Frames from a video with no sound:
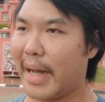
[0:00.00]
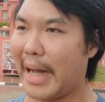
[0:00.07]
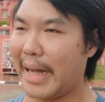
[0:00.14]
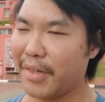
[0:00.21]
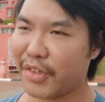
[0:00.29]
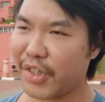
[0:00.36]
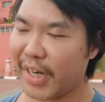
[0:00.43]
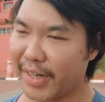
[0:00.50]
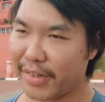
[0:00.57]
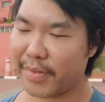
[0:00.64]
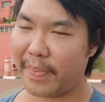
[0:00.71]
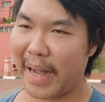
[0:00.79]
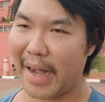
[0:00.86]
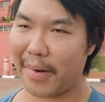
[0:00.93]

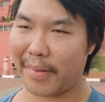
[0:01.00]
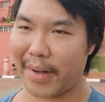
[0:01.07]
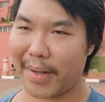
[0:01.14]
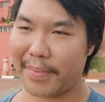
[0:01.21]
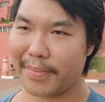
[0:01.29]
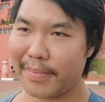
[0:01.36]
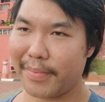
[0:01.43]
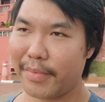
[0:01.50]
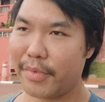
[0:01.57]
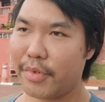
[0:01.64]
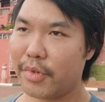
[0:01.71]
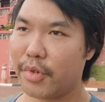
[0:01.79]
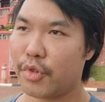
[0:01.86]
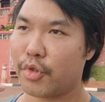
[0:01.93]
unchecked power
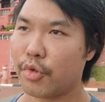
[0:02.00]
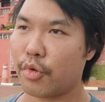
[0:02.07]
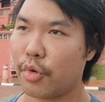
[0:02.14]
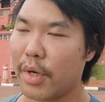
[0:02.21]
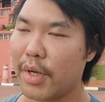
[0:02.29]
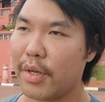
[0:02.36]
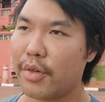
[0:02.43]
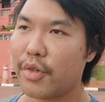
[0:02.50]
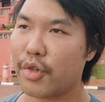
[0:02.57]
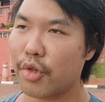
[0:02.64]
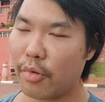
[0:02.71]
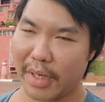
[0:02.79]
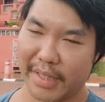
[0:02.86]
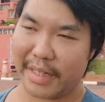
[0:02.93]
to
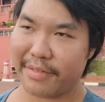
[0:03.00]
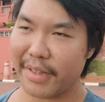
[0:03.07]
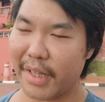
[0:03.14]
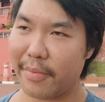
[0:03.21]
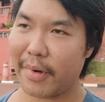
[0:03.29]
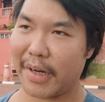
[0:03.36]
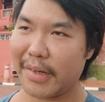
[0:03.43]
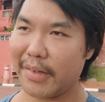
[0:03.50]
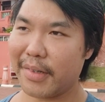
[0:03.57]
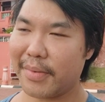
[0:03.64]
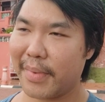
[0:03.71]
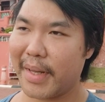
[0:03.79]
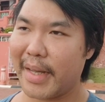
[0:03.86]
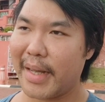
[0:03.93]
do whatever they want,
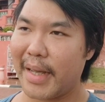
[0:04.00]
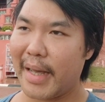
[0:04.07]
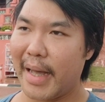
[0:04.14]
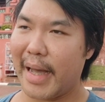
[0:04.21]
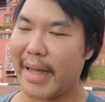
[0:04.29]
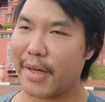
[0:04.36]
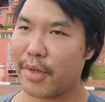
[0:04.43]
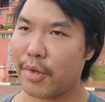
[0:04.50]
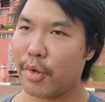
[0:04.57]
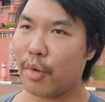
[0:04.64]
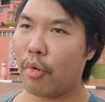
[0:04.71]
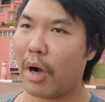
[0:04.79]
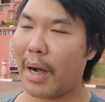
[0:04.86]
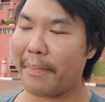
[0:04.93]
and
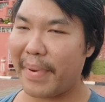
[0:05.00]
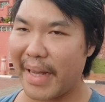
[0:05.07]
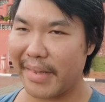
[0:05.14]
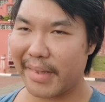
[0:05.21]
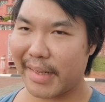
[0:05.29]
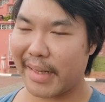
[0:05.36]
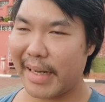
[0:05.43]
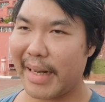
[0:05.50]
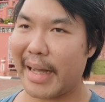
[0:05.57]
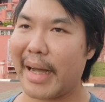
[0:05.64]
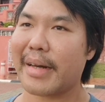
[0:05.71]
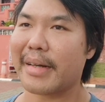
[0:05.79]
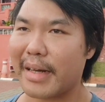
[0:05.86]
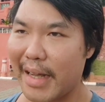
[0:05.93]
who are basically
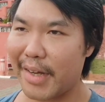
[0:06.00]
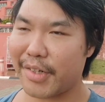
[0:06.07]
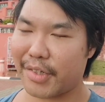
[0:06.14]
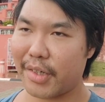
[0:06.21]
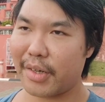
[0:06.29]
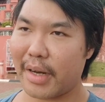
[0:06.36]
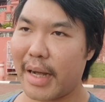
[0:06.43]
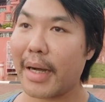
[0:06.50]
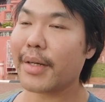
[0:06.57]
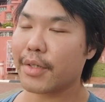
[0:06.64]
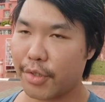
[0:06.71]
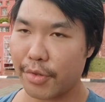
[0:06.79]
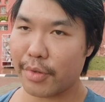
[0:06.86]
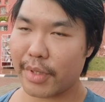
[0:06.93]
a nation
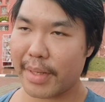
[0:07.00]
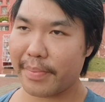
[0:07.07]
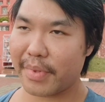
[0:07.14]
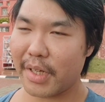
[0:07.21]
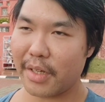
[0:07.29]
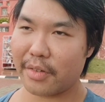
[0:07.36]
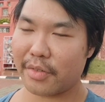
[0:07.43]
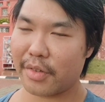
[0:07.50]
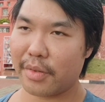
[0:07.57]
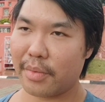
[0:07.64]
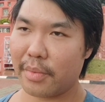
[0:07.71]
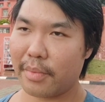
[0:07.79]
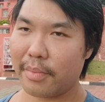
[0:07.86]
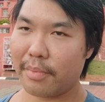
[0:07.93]
unto themselves.
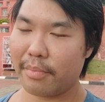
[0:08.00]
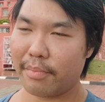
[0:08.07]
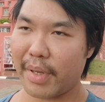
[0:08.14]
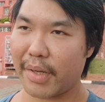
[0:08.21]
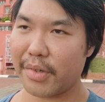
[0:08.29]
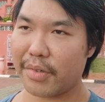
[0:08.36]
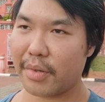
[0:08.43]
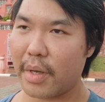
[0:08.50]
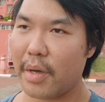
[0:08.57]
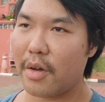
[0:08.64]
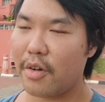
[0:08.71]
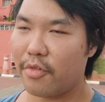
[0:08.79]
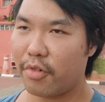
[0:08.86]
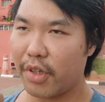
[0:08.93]
Because
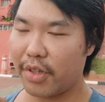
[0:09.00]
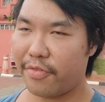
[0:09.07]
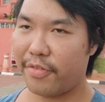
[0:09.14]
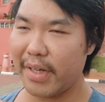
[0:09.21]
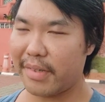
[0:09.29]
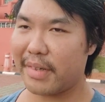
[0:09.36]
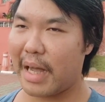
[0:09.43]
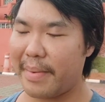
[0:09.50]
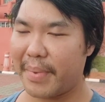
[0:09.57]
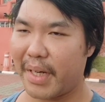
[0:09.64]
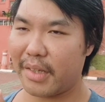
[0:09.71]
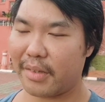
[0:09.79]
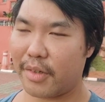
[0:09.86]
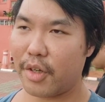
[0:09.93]
for the first time in
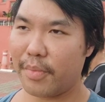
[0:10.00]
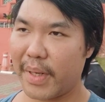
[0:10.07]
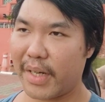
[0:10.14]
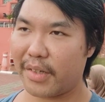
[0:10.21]
human